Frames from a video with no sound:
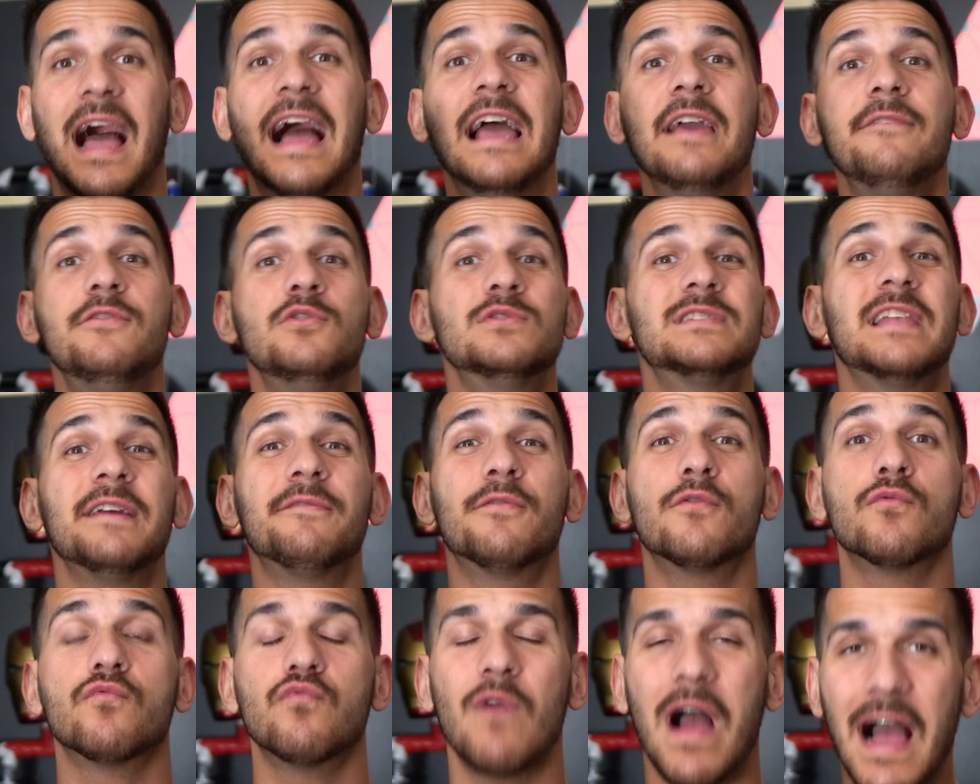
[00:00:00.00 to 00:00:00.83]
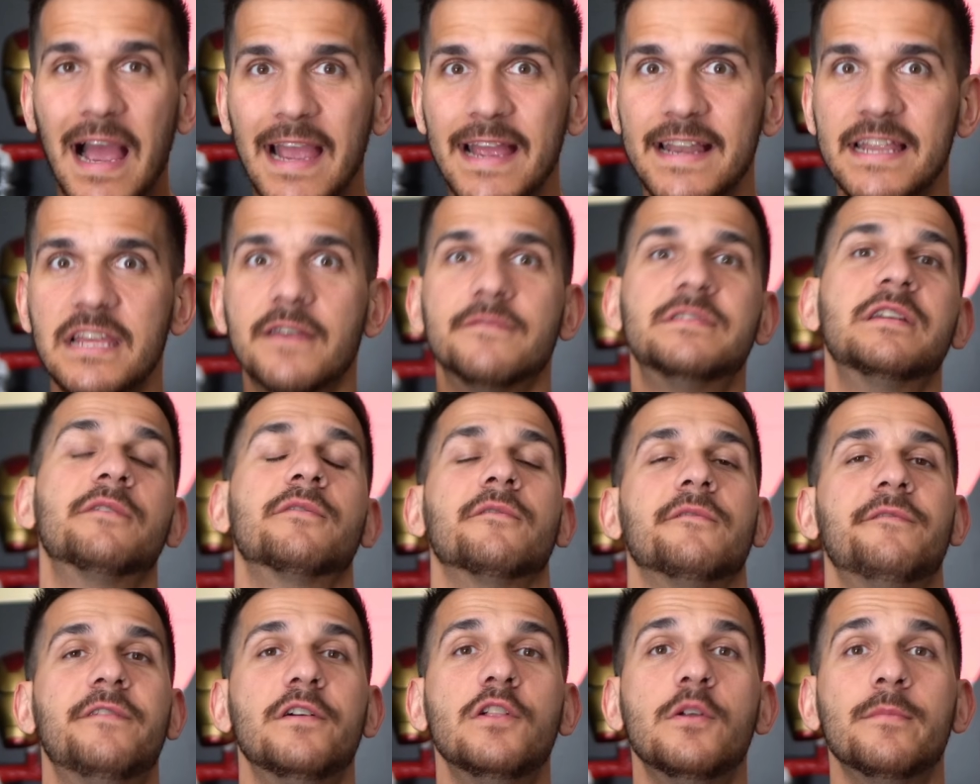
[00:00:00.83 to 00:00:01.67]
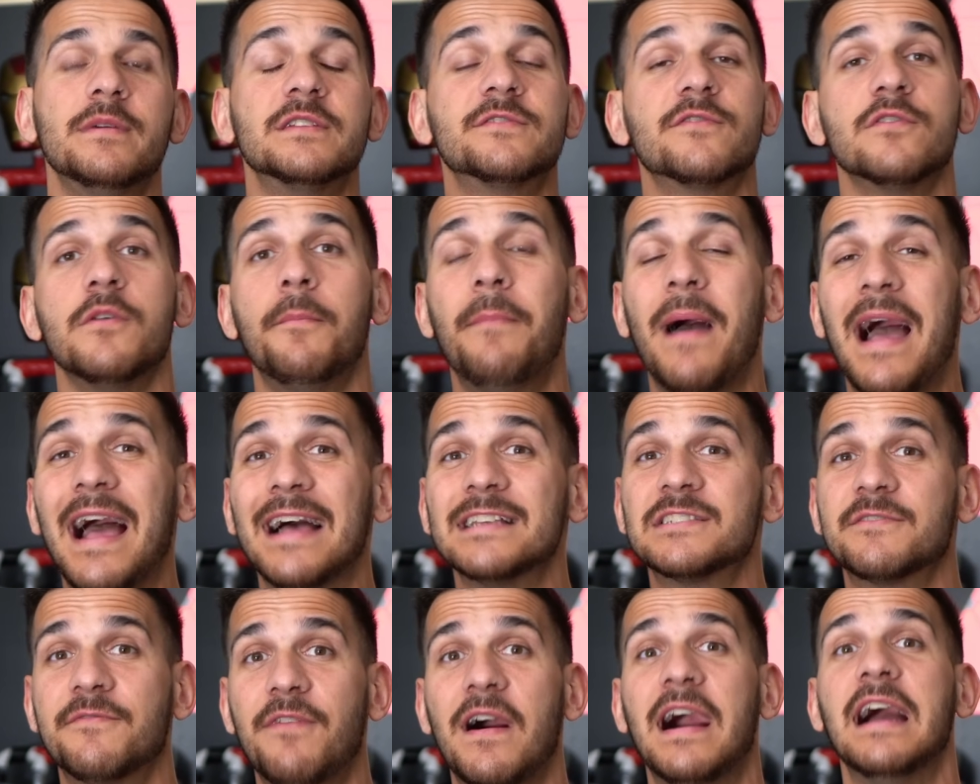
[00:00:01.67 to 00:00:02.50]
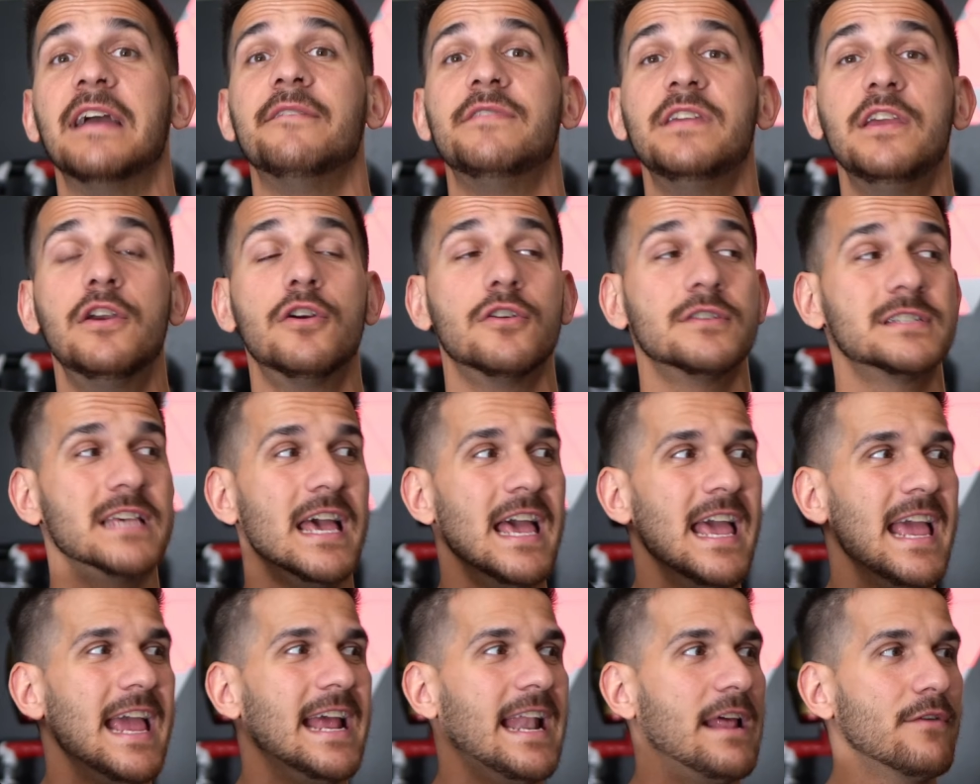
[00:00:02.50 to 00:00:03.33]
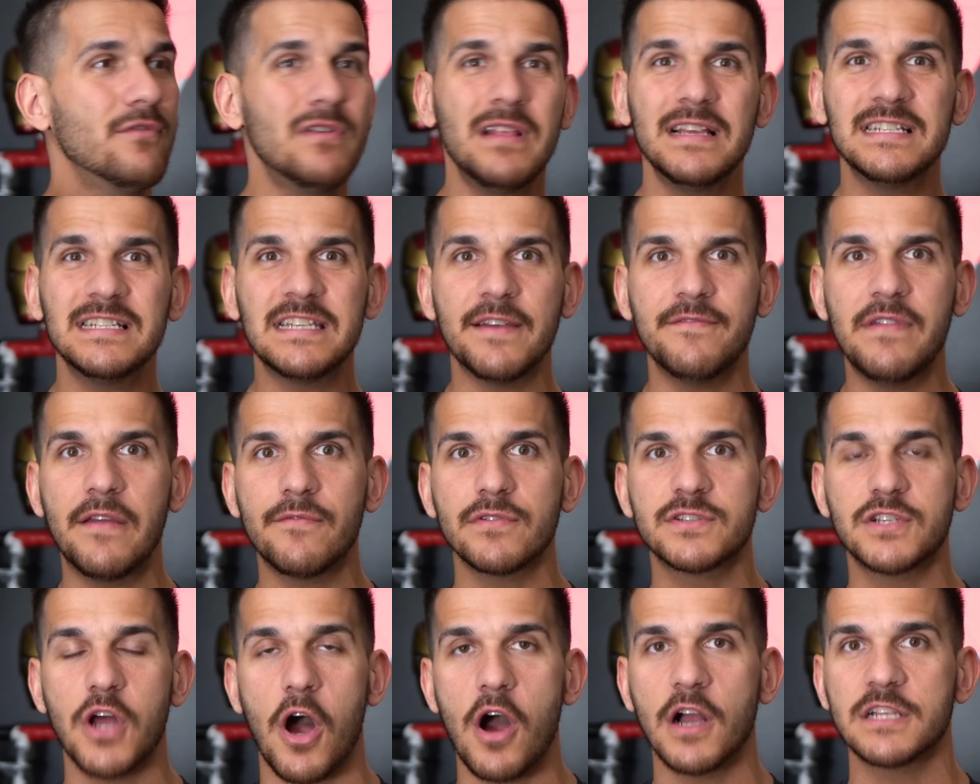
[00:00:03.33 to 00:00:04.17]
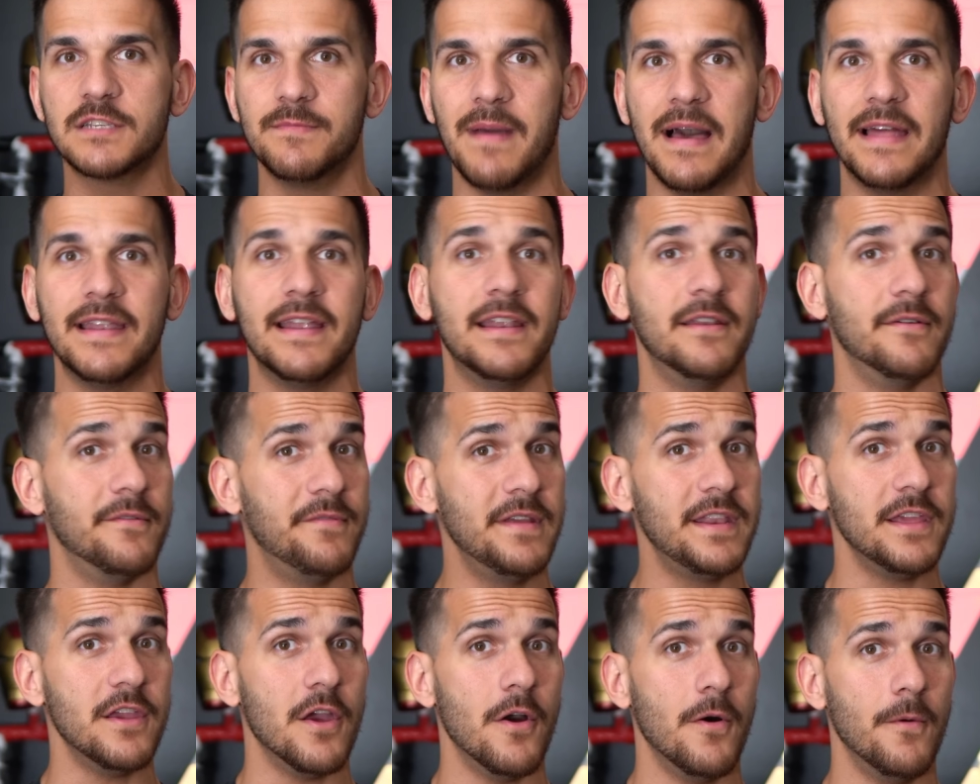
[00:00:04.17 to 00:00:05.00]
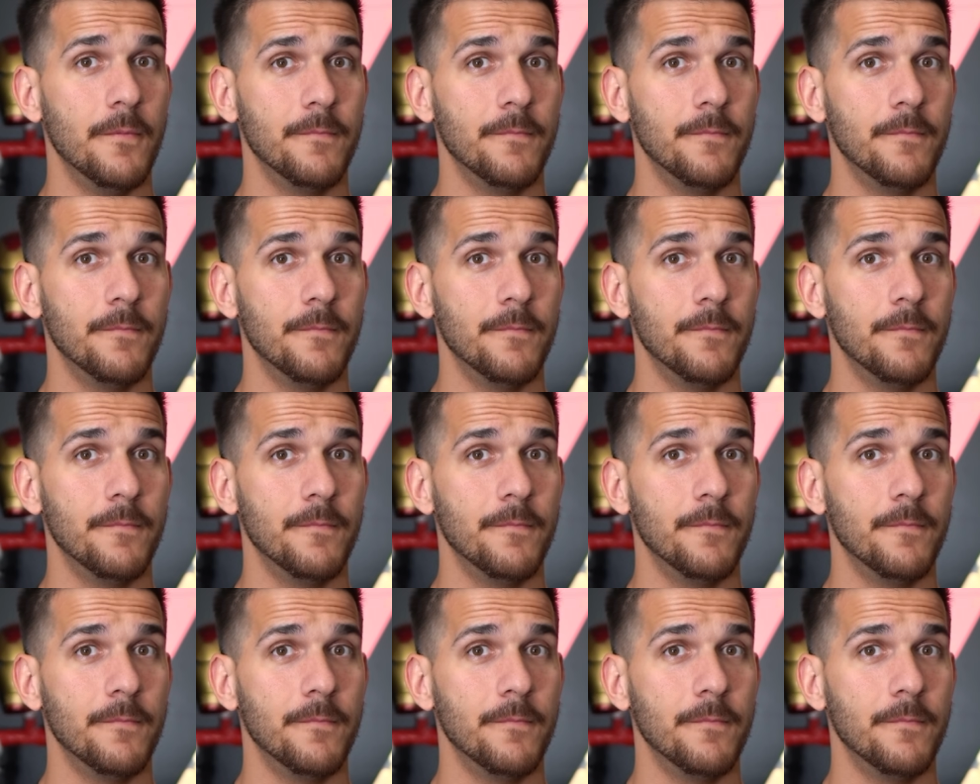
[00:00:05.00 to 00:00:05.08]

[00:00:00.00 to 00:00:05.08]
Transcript: I have used a variety of different filaments for the past five years, and I realized I've never talked about it in a video.